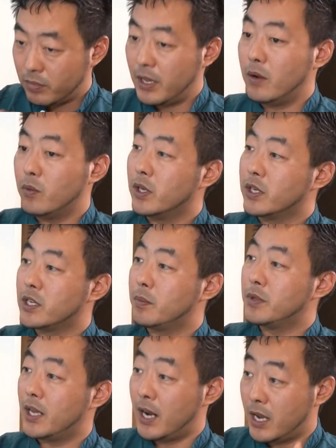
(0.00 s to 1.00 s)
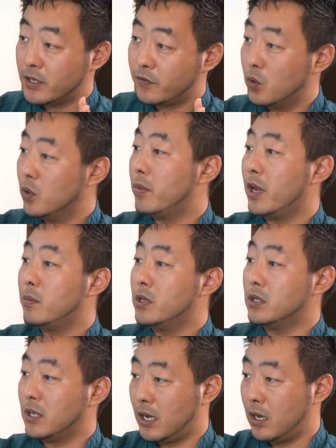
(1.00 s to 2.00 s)
they will accept that as full
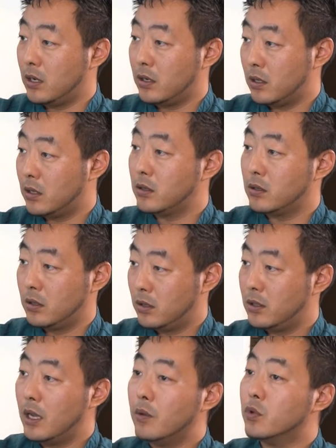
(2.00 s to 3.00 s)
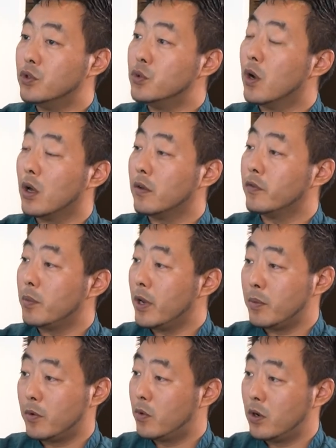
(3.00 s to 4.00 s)
payment and they will do all of the
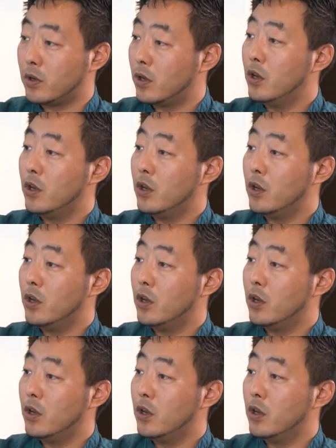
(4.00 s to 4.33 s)
paperwork.